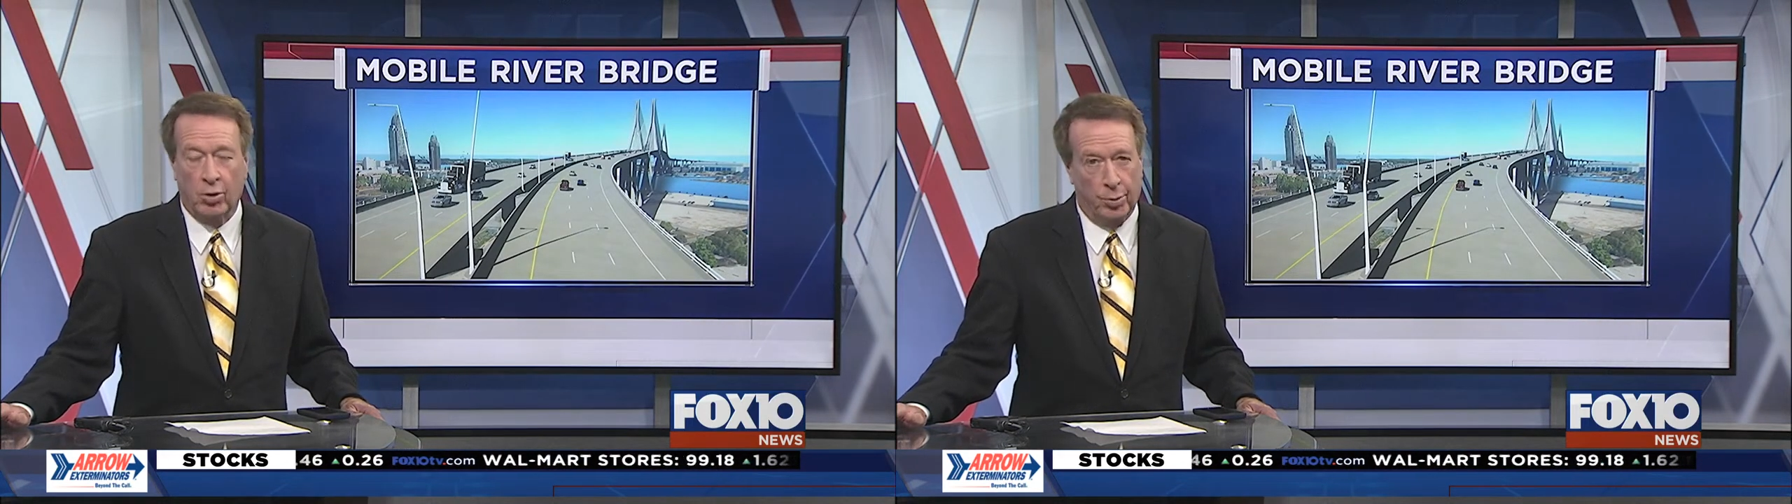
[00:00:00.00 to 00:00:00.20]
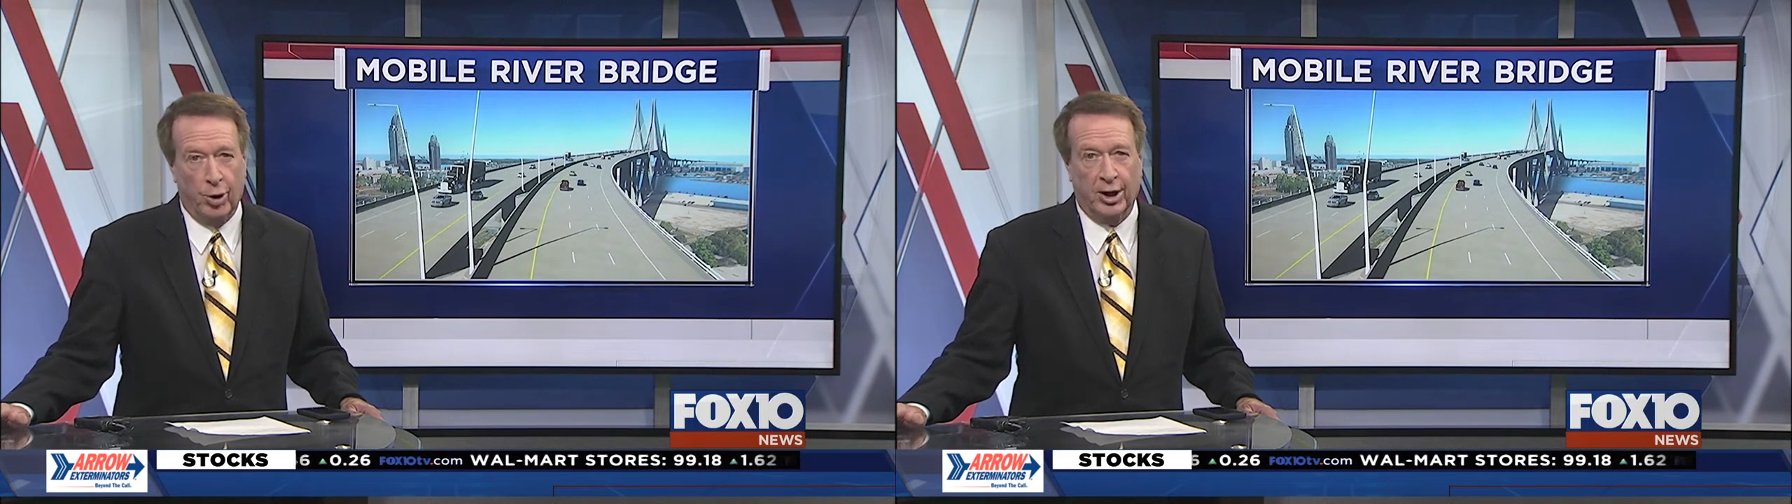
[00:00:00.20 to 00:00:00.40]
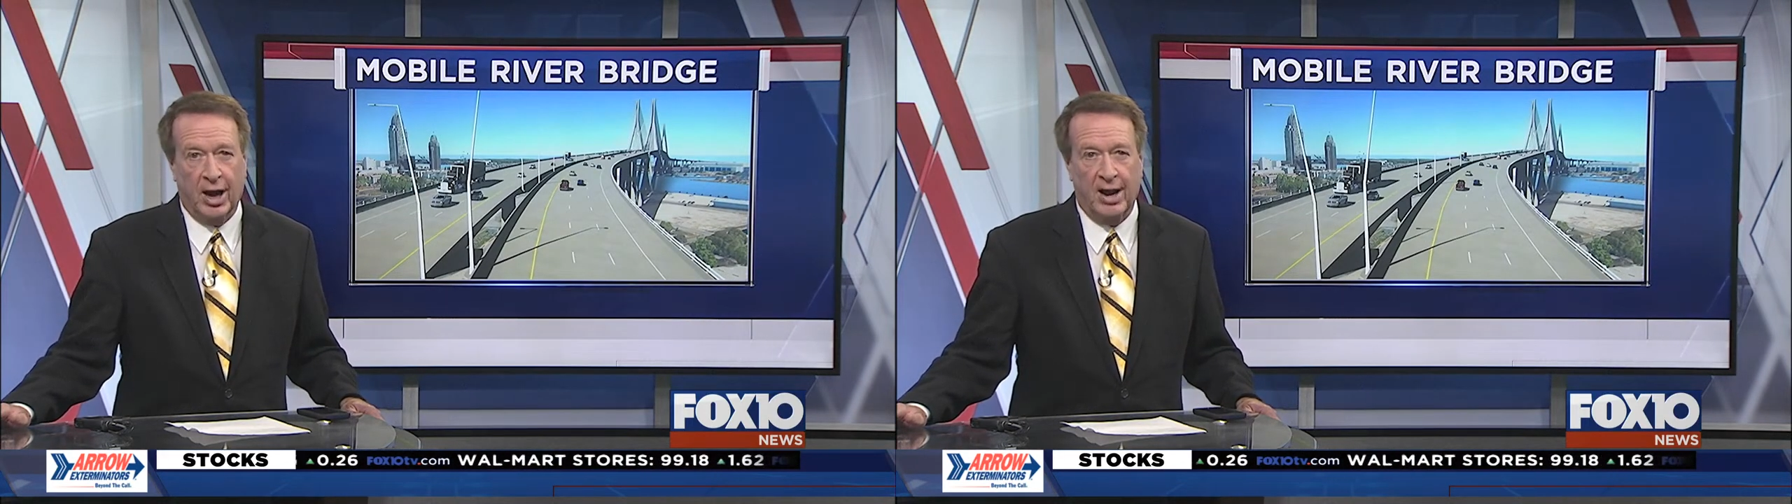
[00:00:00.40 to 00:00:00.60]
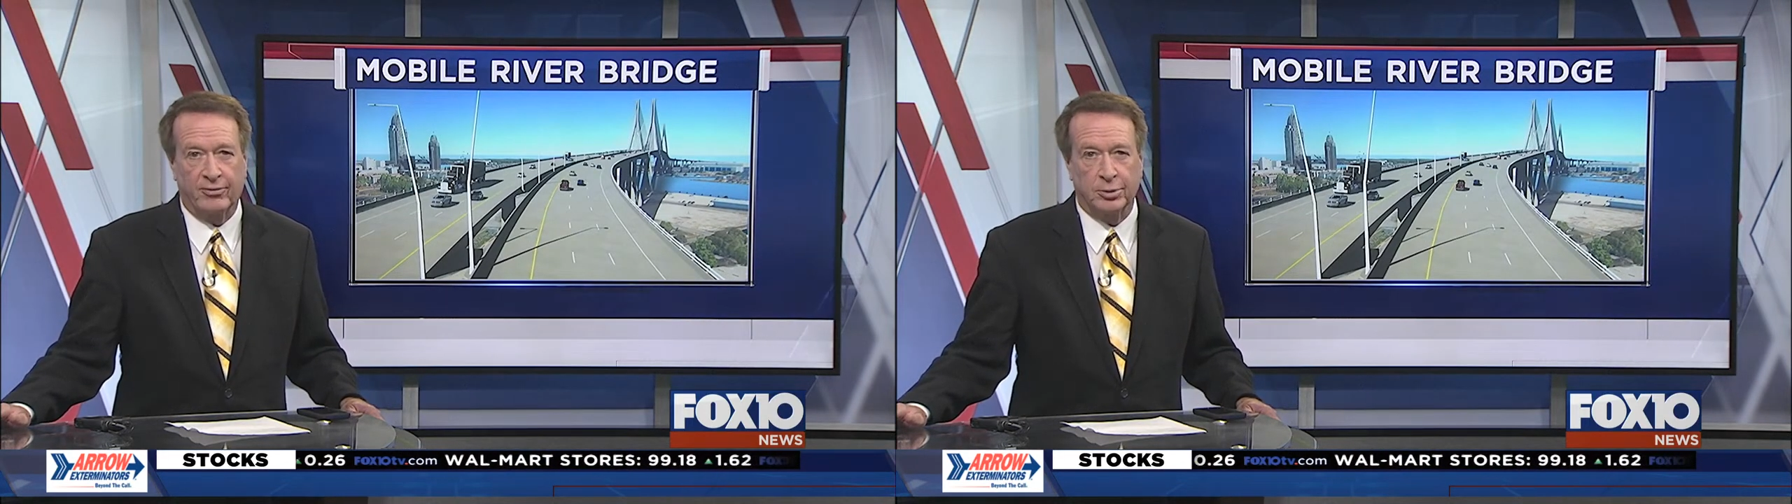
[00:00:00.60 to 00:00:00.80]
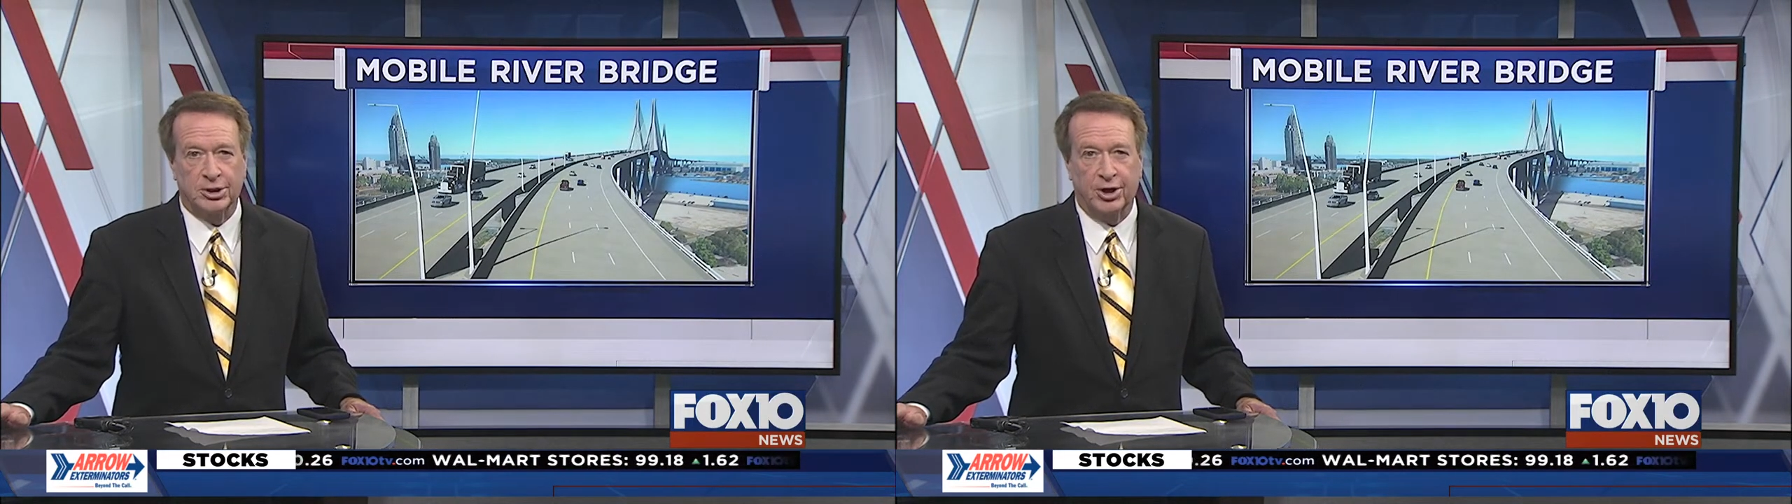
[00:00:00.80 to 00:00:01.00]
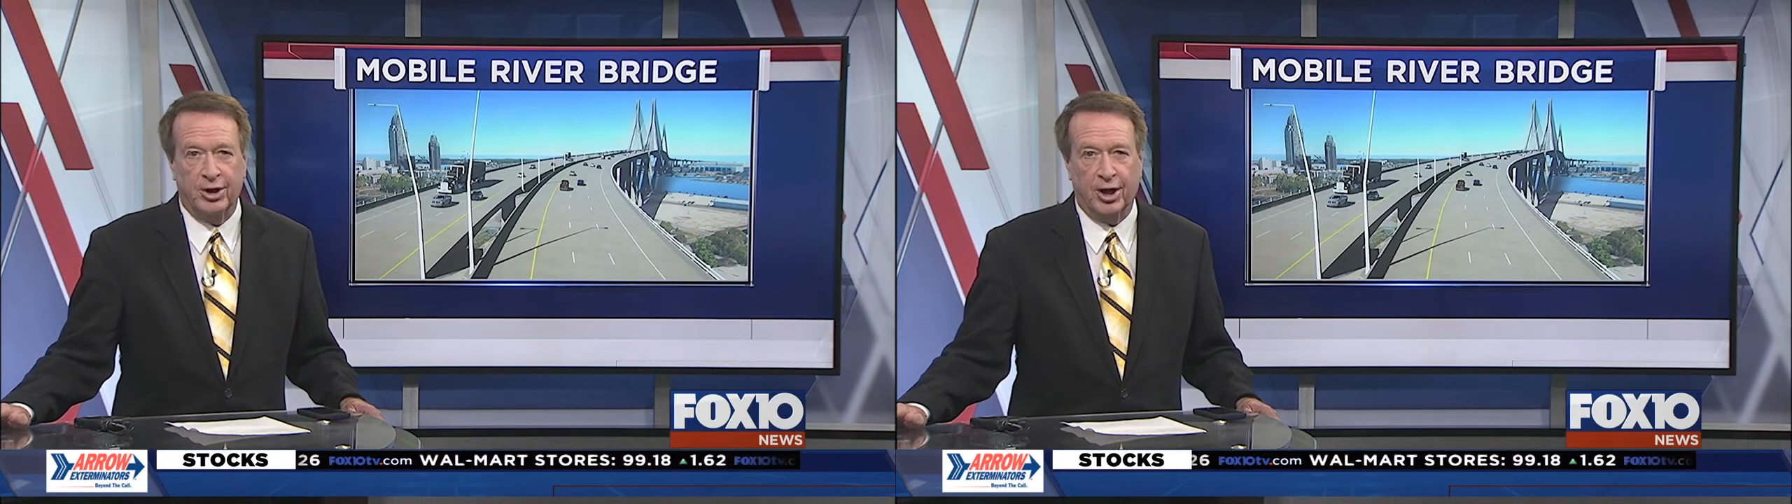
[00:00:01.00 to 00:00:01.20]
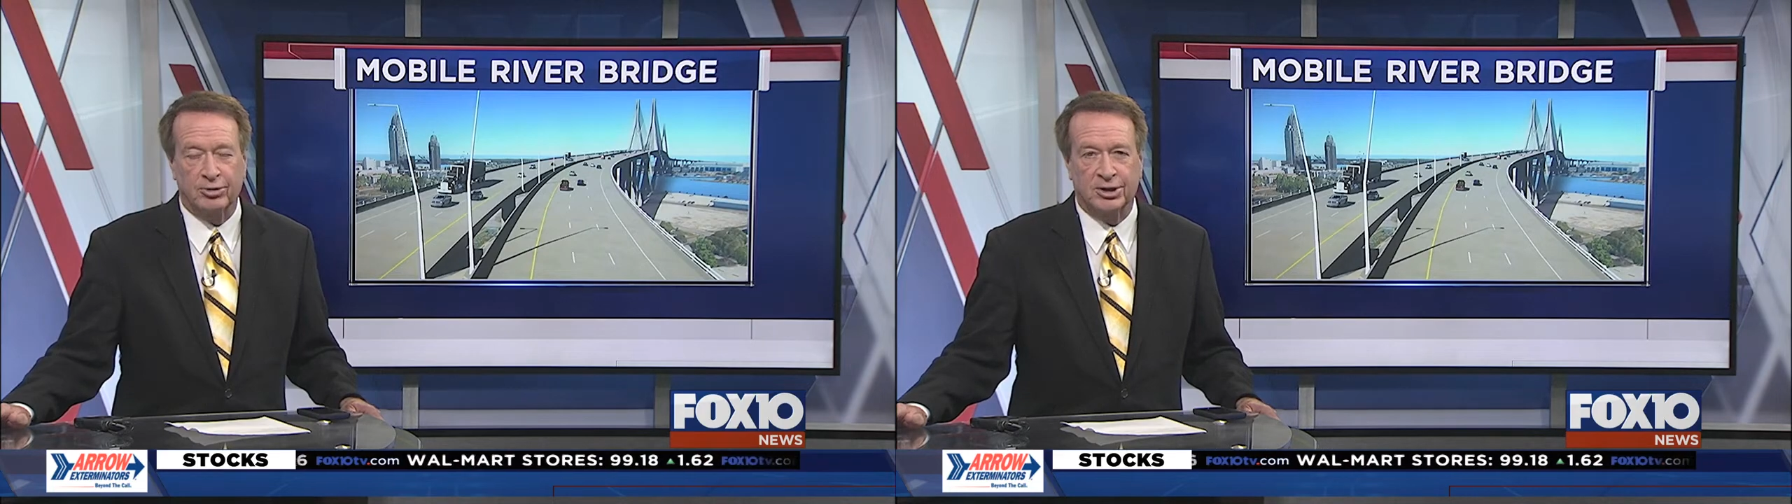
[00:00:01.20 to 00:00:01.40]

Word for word: Reporting live from the studio,